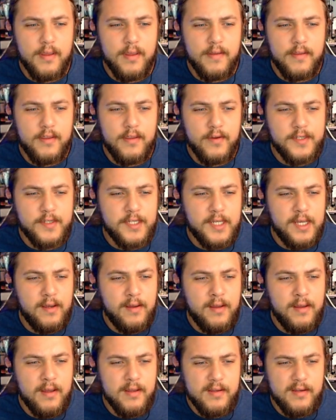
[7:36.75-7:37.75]
You'll see
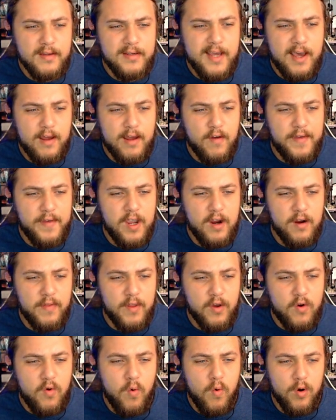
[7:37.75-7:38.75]
down over here in the
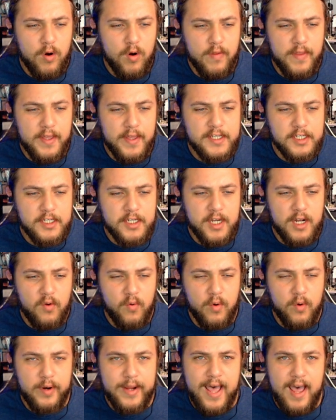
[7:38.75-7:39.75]
corner, this is generally
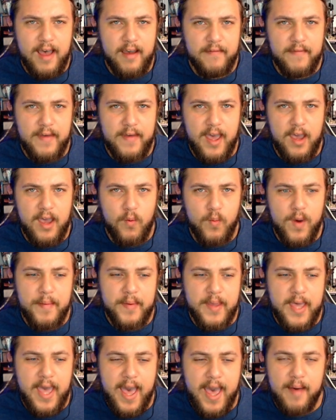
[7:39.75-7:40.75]
where it have a
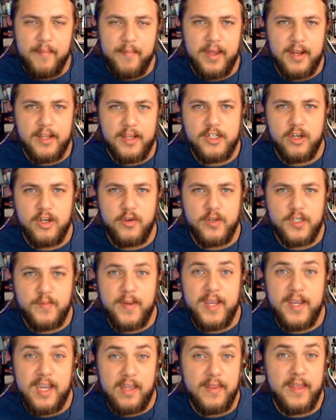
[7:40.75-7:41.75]
webcam and show you
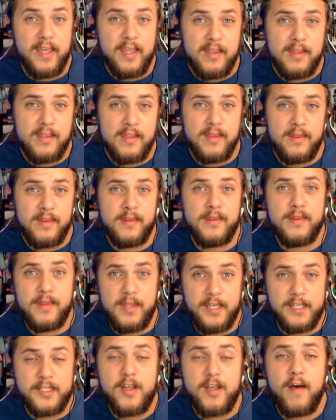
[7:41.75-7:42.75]
speaking.
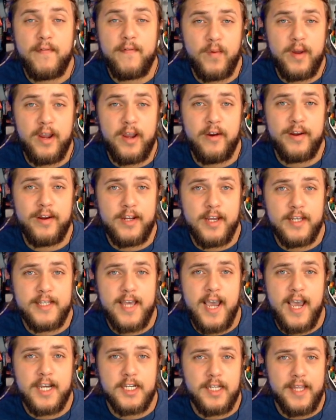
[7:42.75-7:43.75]
The software here, it does
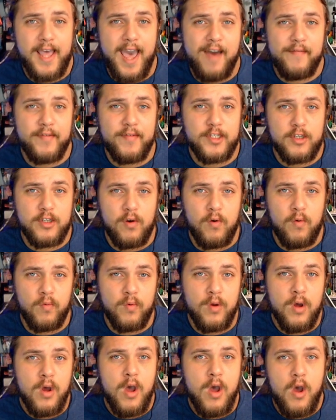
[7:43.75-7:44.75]
actually have its
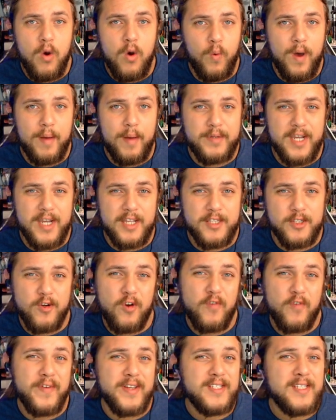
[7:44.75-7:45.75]
own web chat
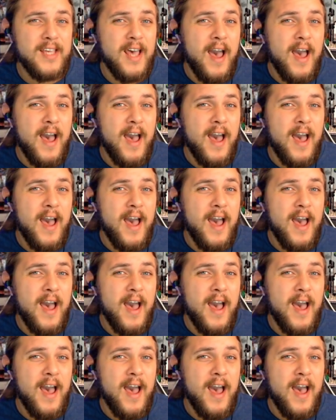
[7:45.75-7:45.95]
service.